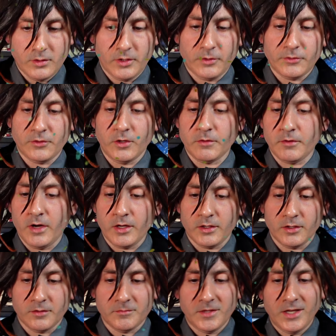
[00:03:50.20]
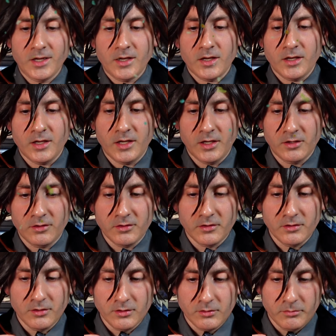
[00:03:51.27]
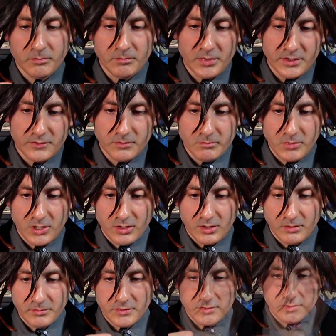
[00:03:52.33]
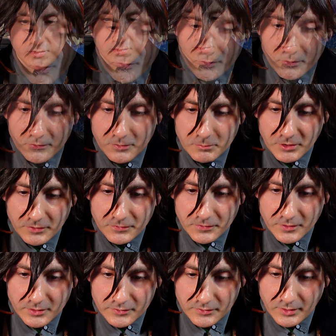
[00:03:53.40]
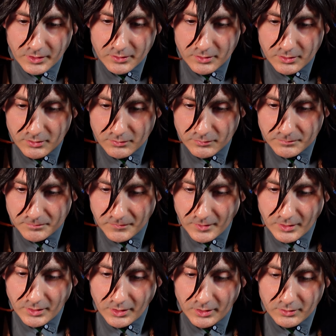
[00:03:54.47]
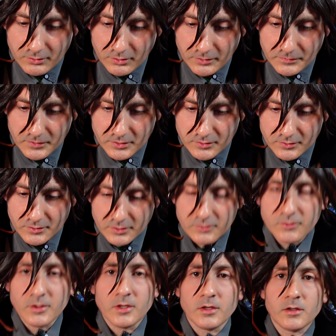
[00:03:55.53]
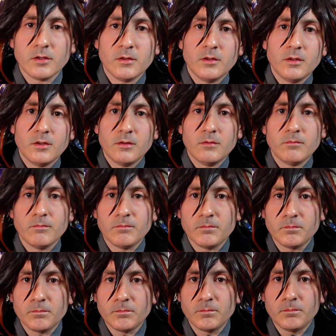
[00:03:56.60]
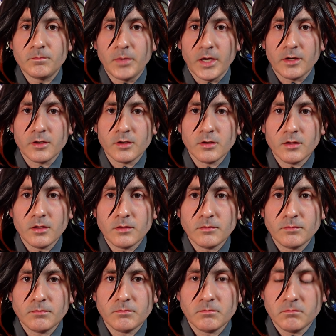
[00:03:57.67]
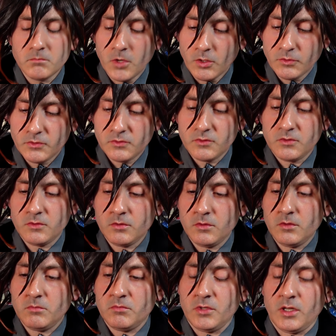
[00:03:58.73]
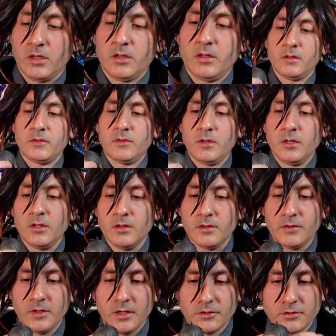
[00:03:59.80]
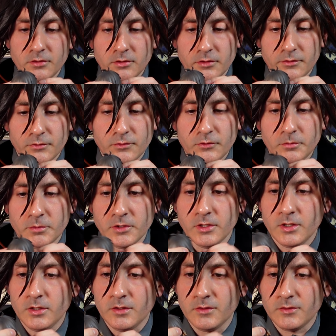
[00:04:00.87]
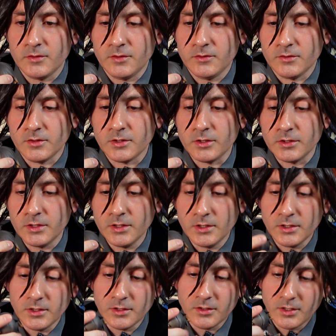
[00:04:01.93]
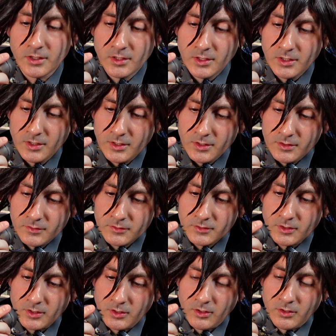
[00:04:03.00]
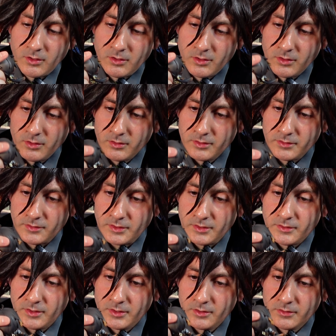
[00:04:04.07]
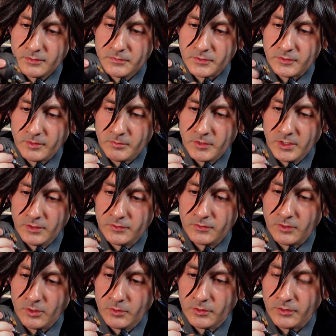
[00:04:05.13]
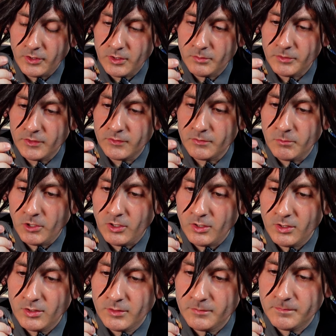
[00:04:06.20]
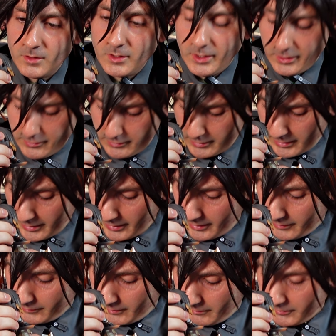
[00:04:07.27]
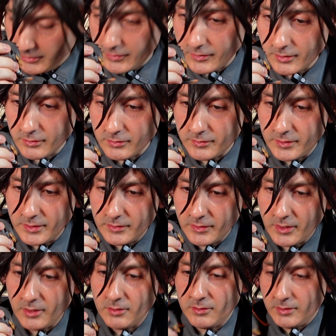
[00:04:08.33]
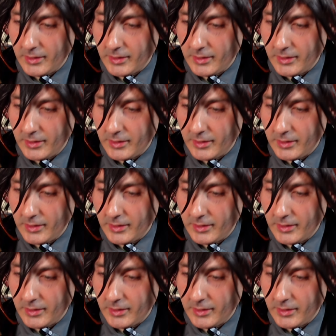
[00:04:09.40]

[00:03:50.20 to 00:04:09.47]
That was nerve-wracking. I hate all the little bits and bobs. So for my first Nendo, I don't know if this is just like better than most, but I say, this actually looks super nice. This is clean. It's got all the details for something so incredibly small. It actually has every single detail. It